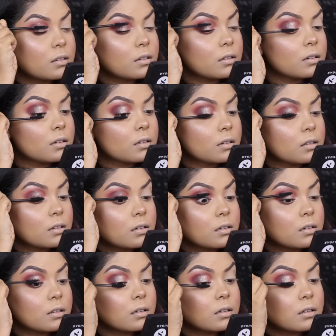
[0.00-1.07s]
Ultim Pro
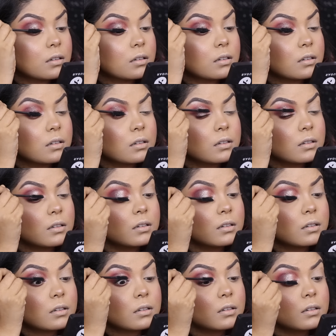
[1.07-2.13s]
HD
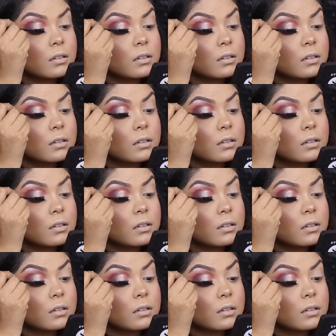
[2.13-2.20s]
mascara.